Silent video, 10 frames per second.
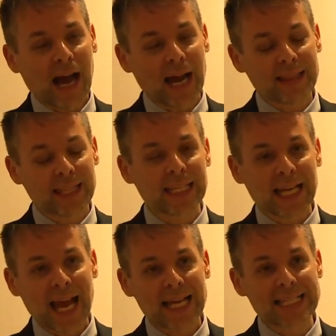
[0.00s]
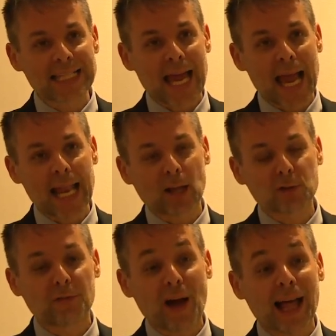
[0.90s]
I think has a
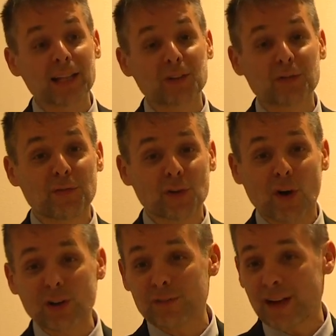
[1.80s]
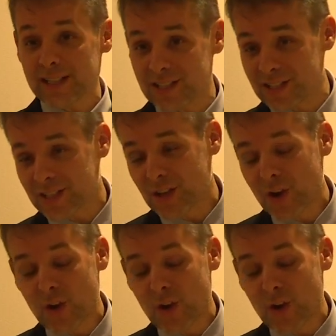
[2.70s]
lot of value for all of us,